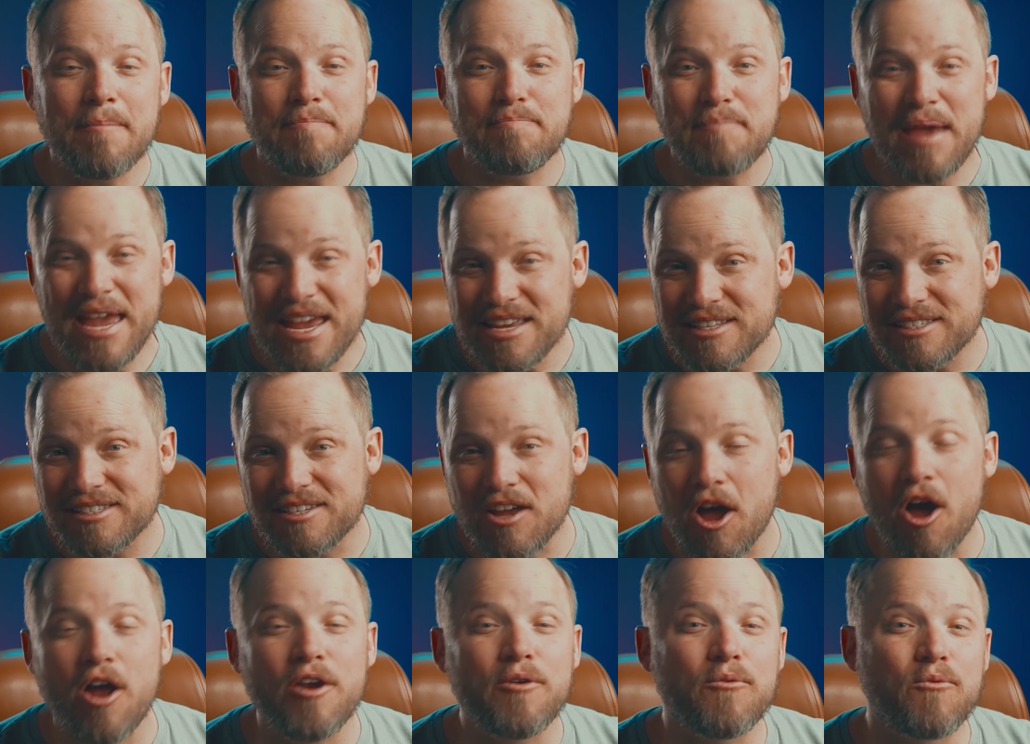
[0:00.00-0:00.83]
based
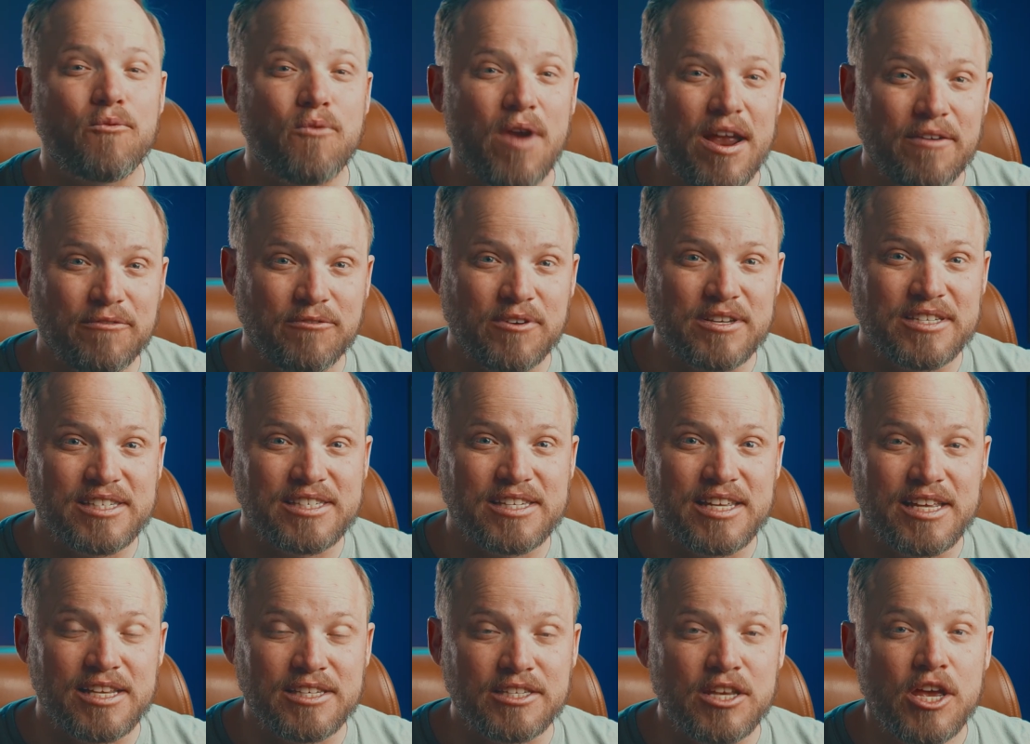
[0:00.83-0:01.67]
on reference
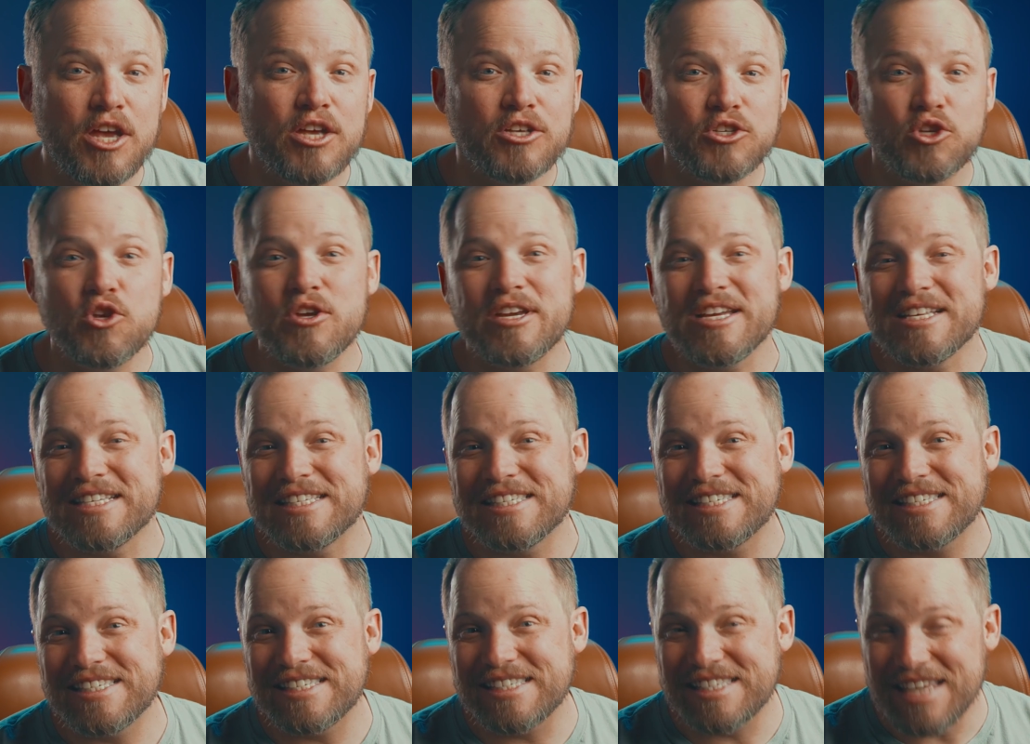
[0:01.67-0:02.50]
stills so you can
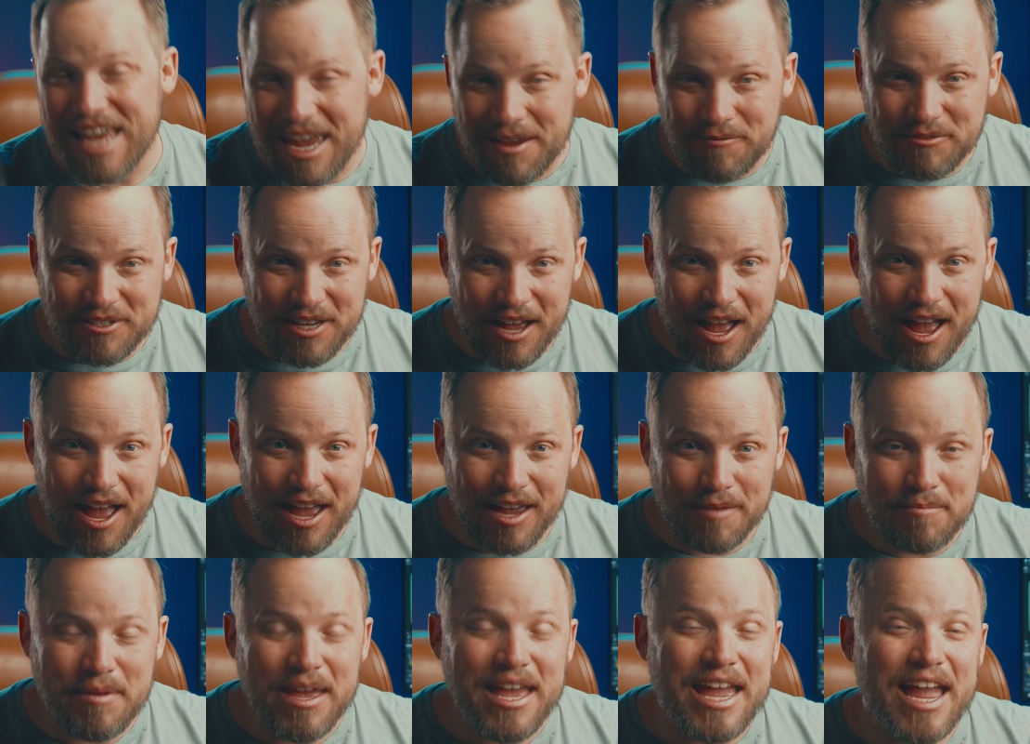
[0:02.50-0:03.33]
save
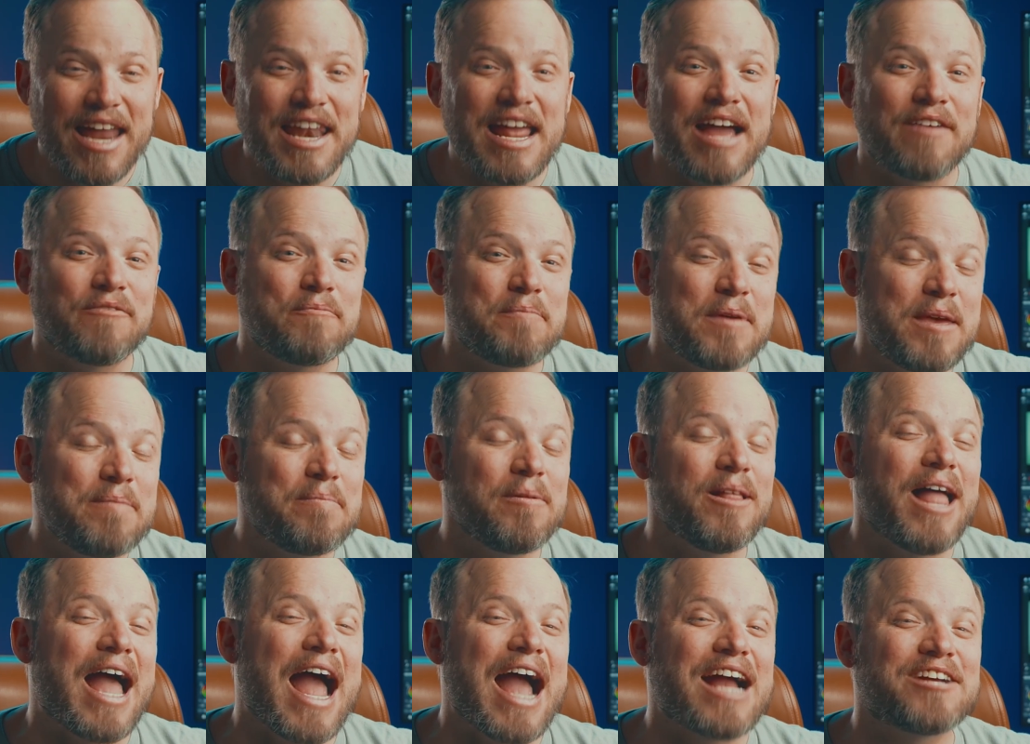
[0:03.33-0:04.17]
time and have
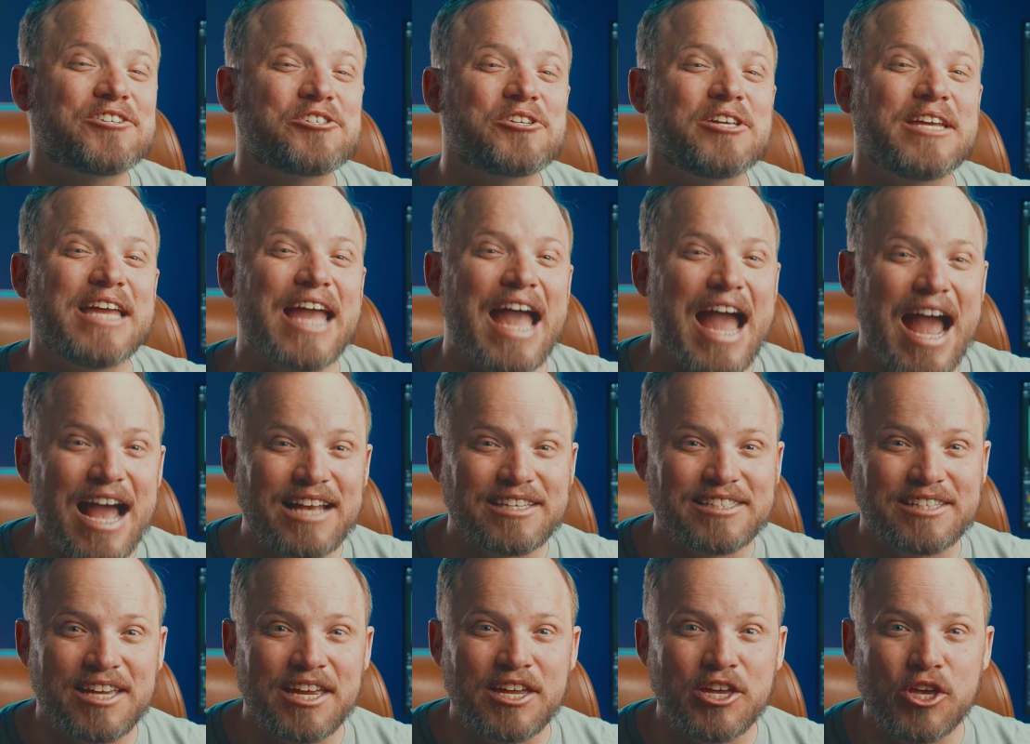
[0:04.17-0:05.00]
people actually
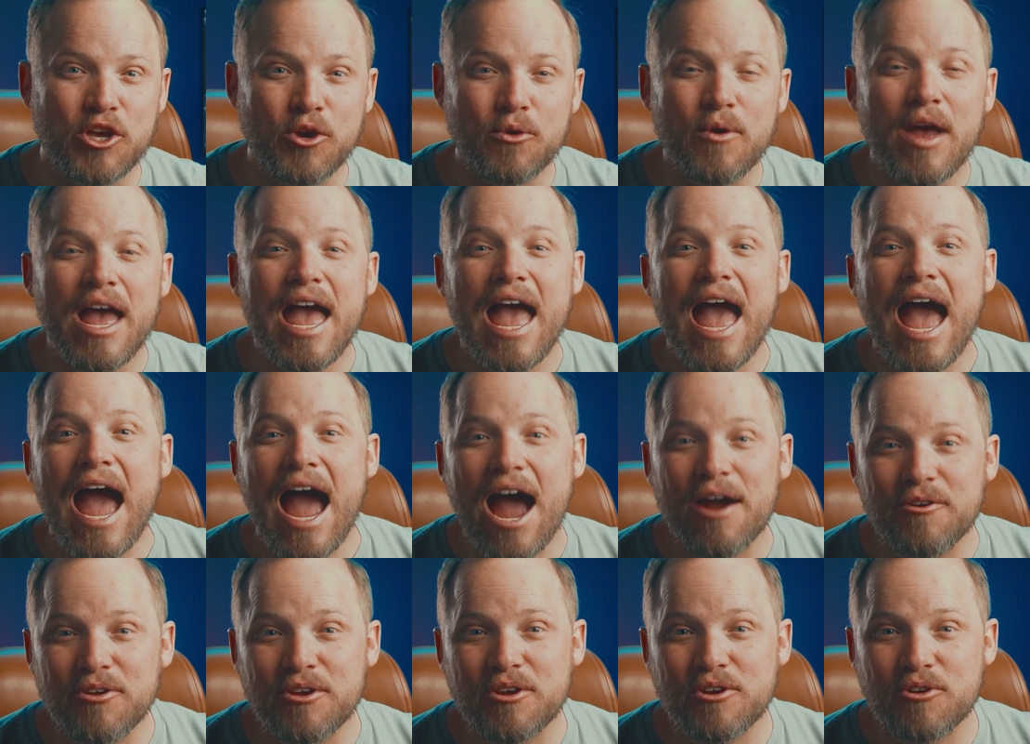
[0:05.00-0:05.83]
asking you
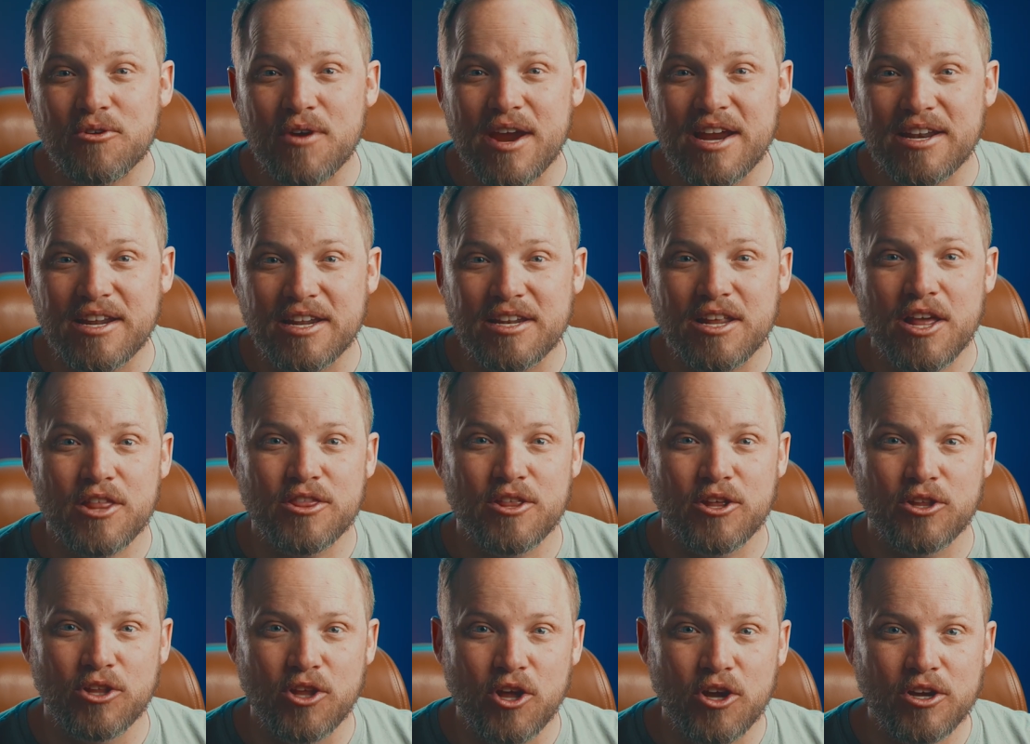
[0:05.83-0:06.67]
how you created
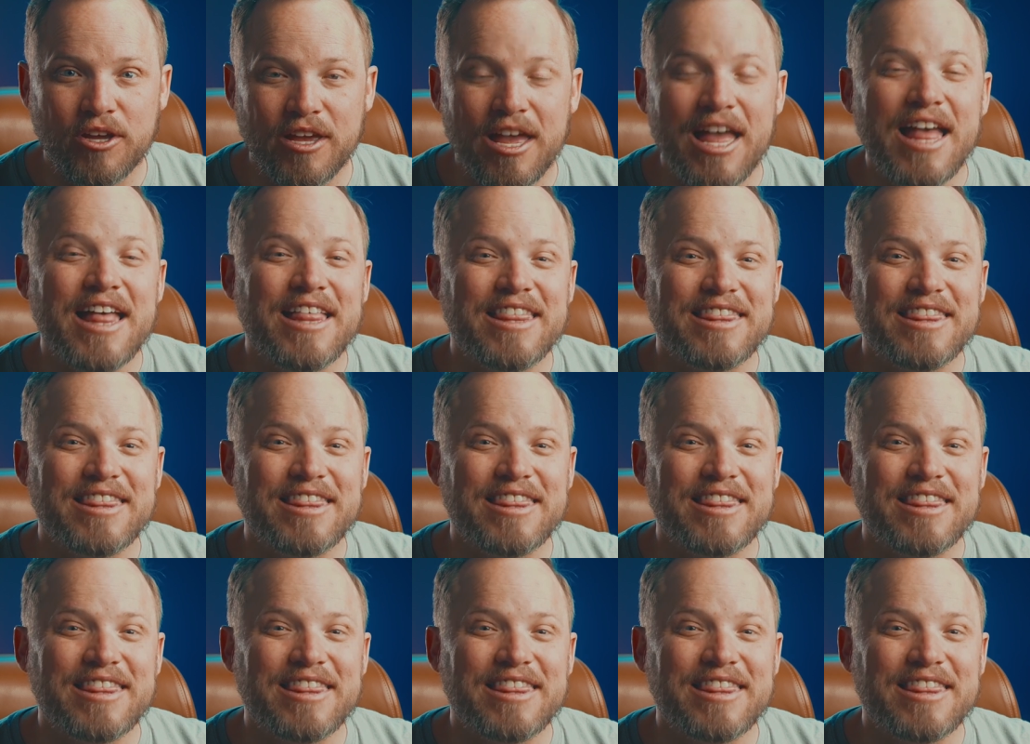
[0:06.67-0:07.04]
the look.